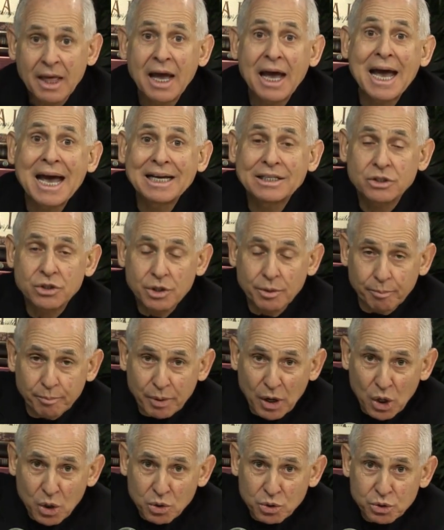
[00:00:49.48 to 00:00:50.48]
as
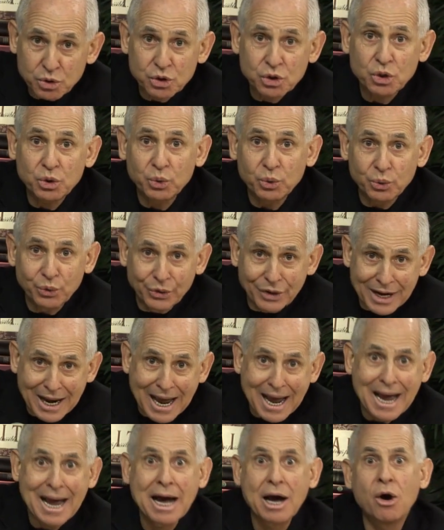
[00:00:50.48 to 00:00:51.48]
opposed to
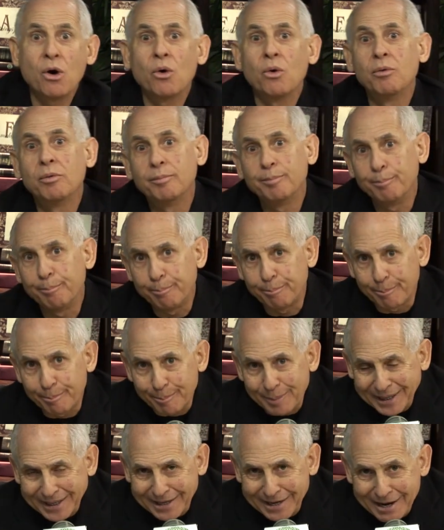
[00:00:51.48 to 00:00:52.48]
now
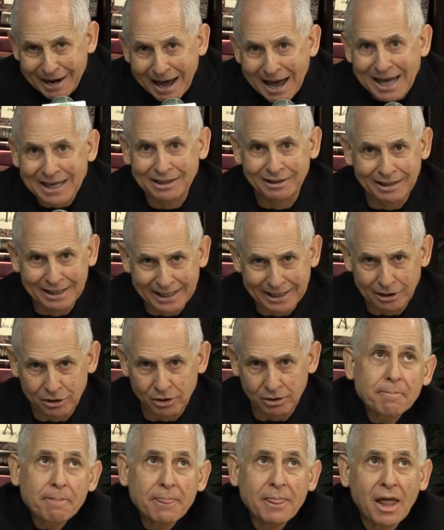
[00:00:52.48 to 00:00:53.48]
but not
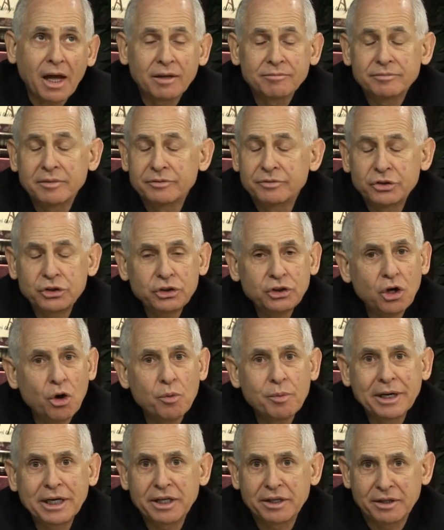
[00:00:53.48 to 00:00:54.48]
later. So
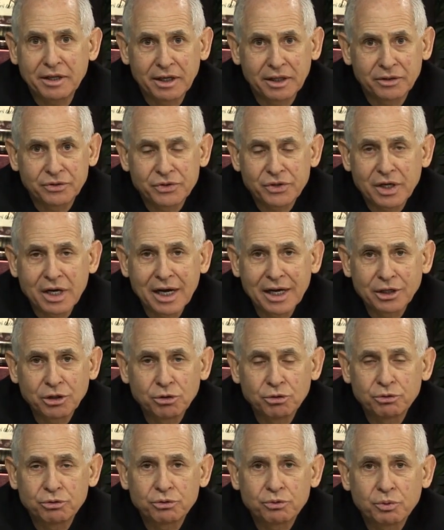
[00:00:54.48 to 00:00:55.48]
many things that I
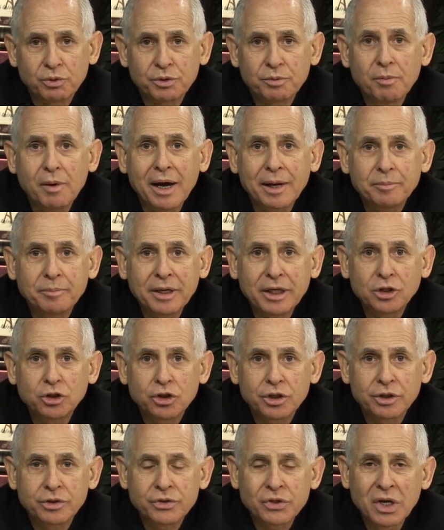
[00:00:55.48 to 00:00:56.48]
use with my
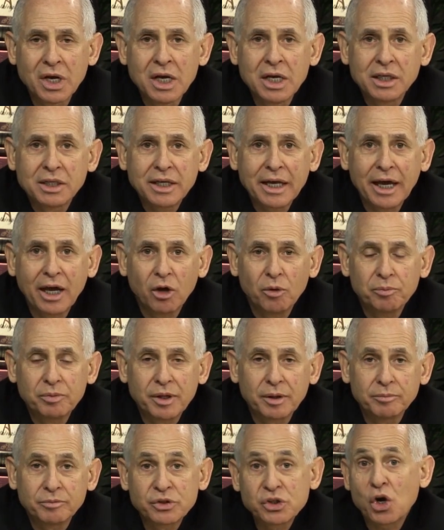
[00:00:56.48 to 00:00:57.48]
patients to help
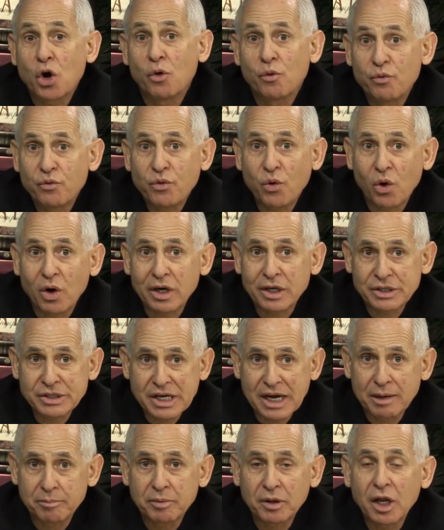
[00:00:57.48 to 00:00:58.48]
them. So, for
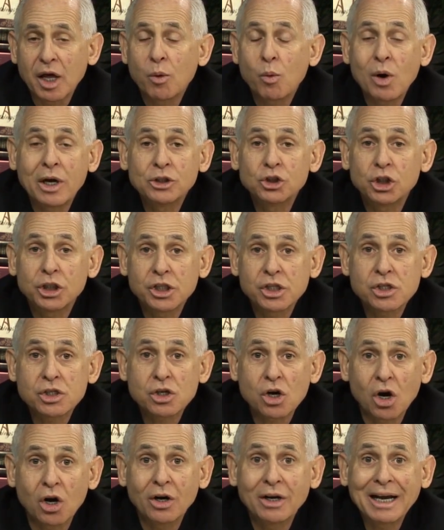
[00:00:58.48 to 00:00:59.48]
example, I want you to
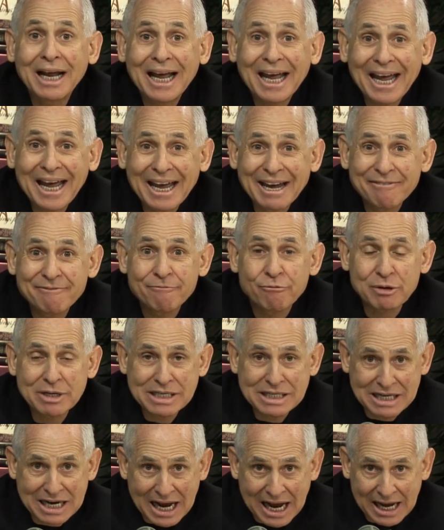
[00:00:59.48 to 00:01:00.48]
start every
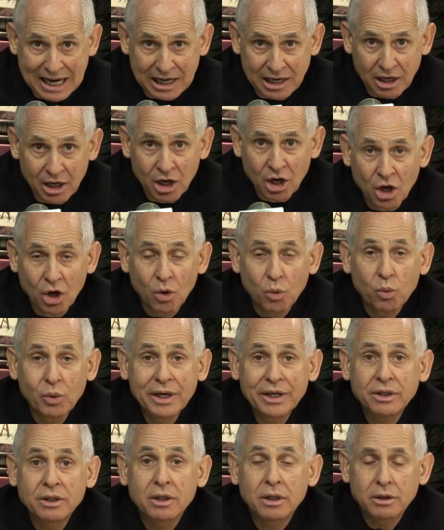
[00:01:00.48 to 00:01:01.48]
day
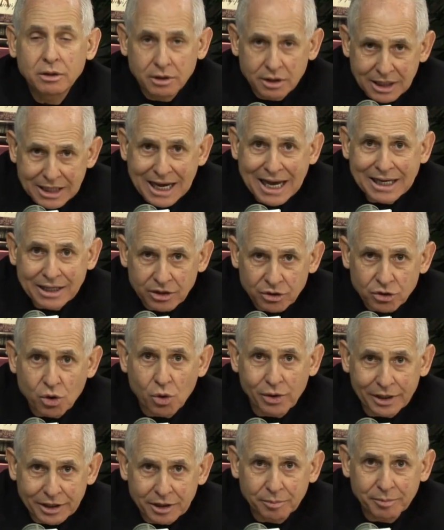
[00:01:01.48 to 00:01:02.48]
with, today is
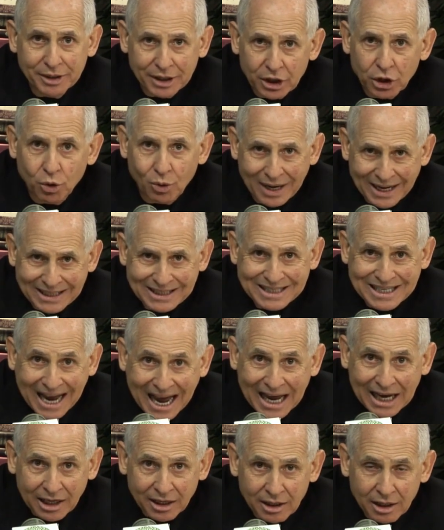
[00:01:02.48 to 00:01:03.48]
going to be a great
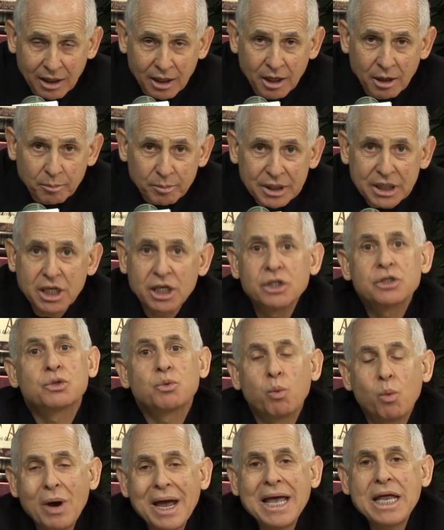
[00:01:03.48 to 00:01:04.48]
day. Because
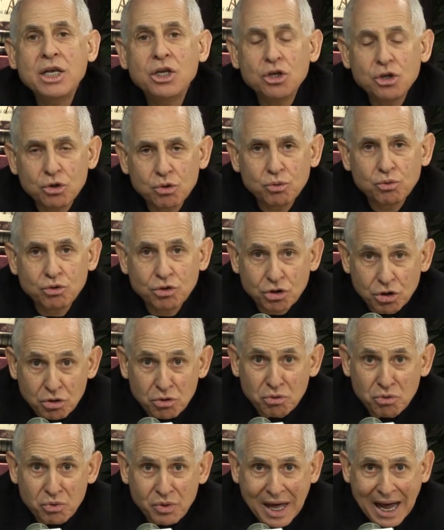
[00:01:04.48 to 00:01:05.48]
when you
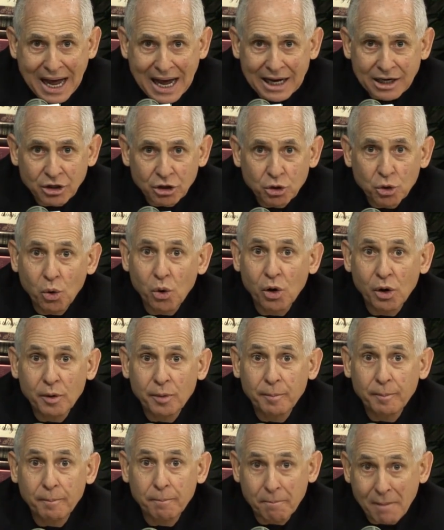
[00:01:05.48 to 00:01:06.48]
do that,
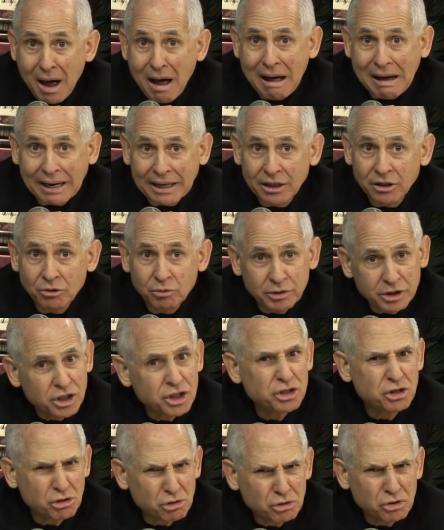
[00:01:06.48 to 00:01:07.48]
your mind, which
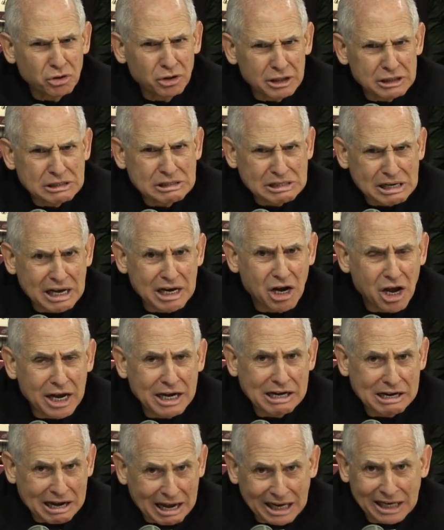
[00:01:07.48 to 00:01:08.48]
is usually set
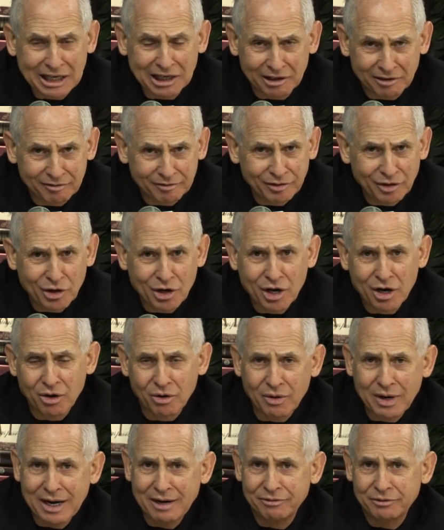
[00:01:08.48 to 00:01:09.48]
on negative, you
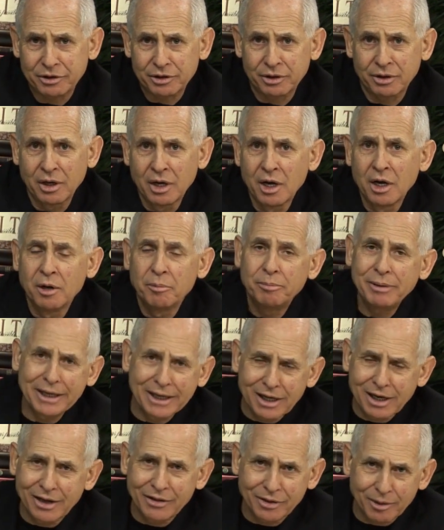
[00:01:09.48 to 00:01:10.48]
know, after
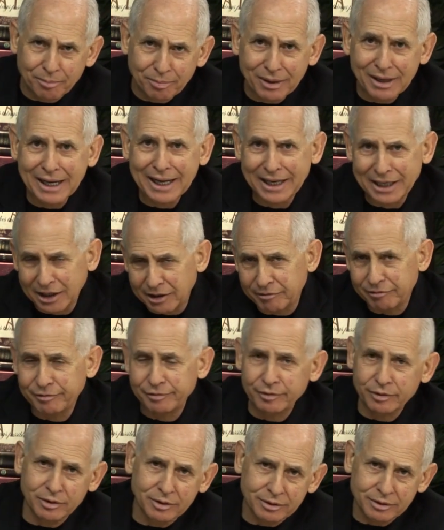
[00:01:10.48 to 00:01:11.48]
being on the planet
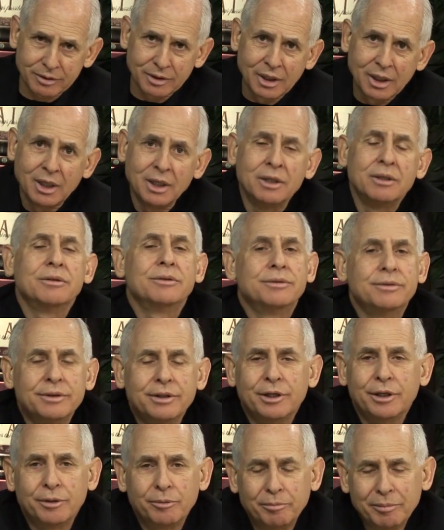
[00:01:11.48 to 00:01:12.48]
for, you
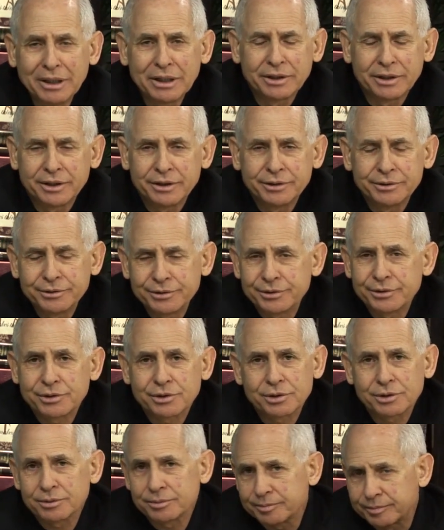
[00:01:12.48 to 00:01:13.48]
know, millions
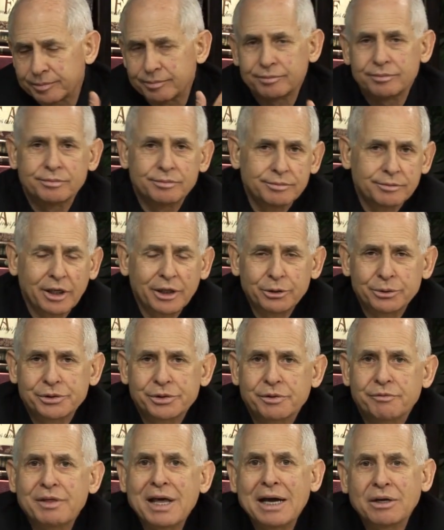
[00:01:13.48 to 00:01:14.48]
or hundreds
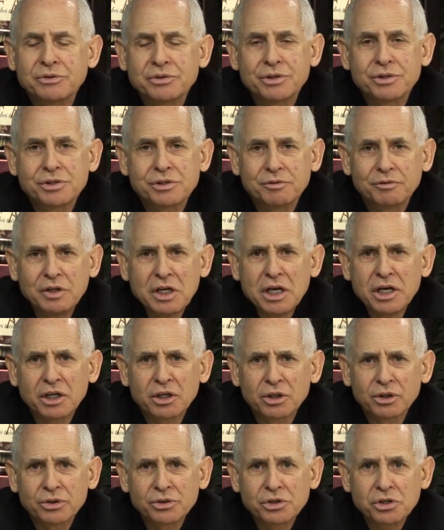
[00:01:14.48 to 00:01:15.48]
of thousands of
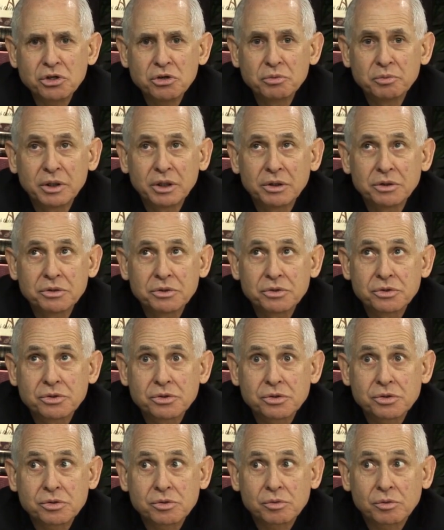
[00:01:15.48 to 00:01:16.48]
years,
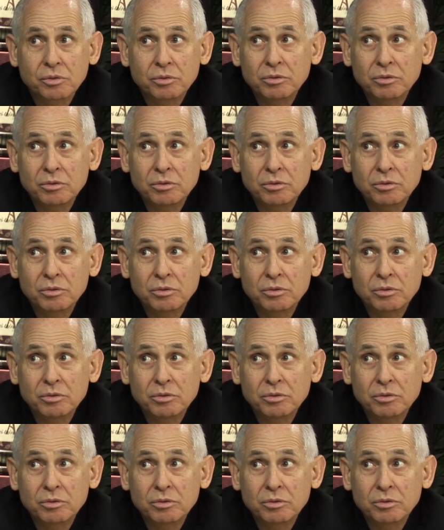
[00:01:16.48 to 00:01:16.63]
humans,